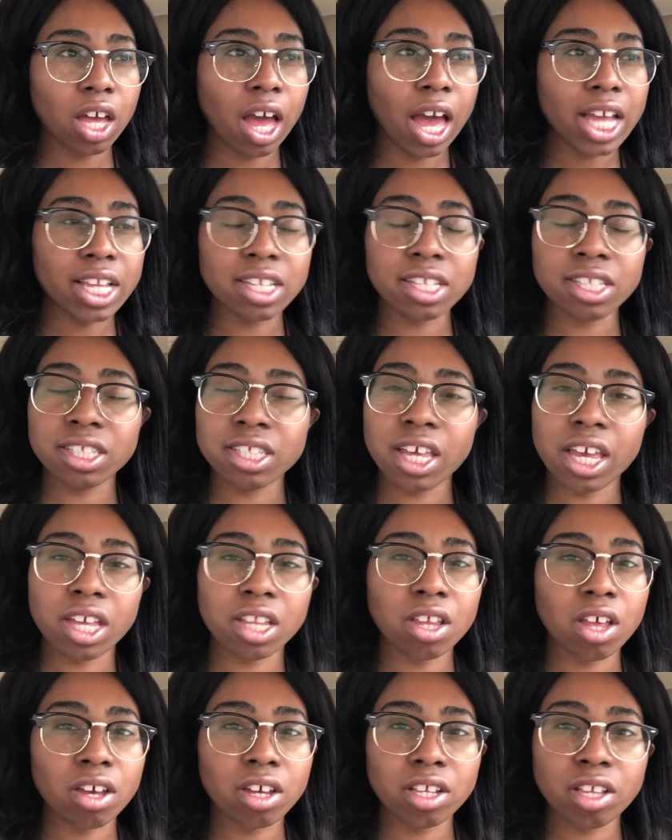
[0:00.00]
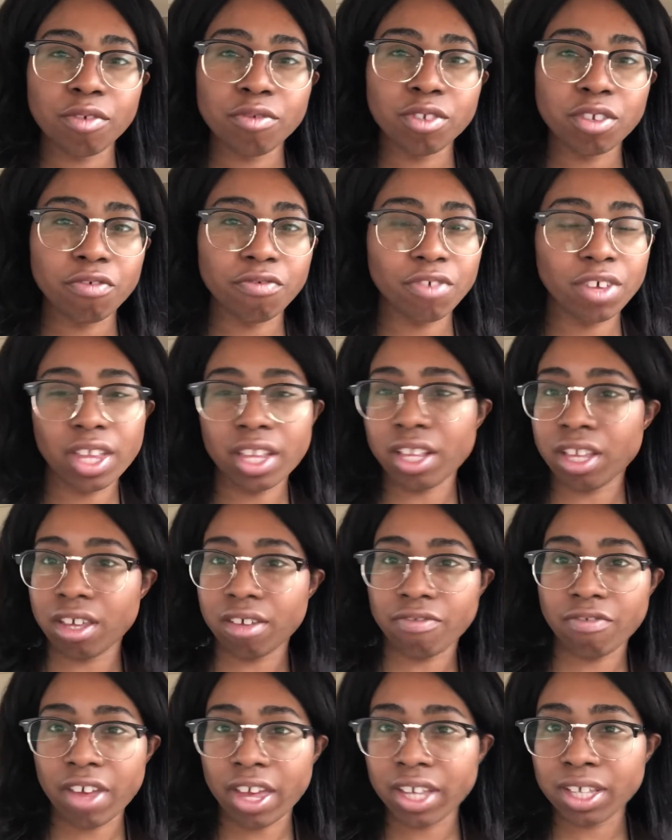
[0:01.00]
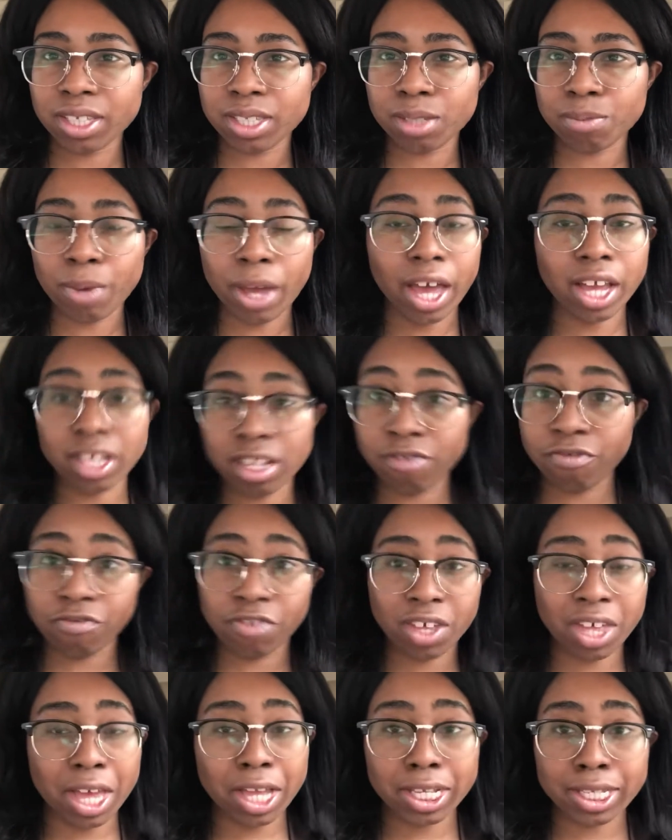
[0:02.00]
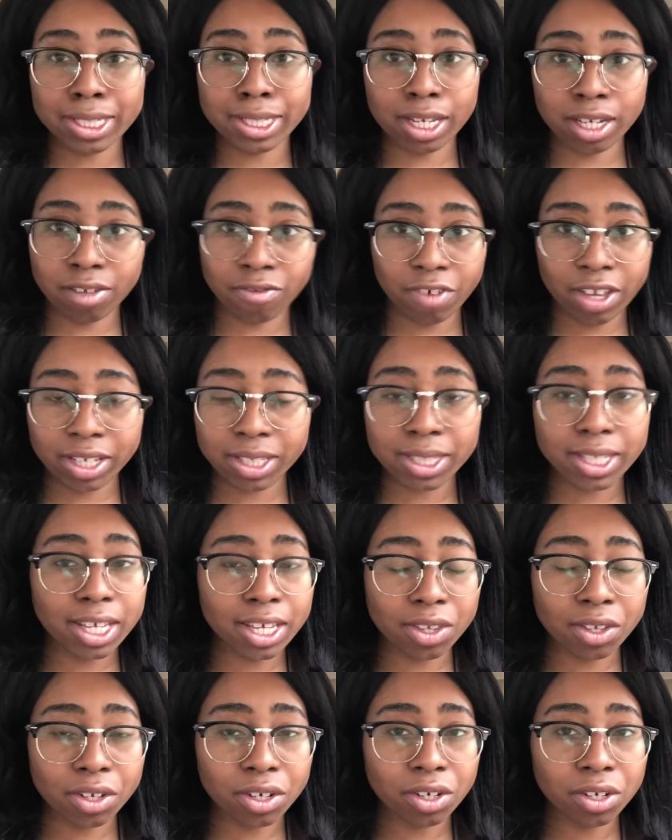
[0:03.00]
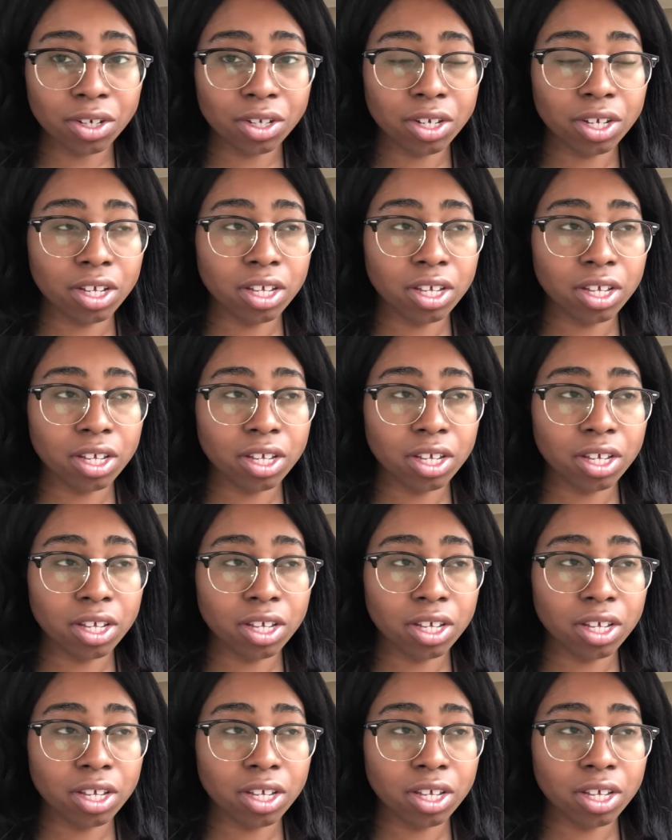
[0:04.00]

I didn't take long enough to feel any effects, but I didn't feel any side effects either.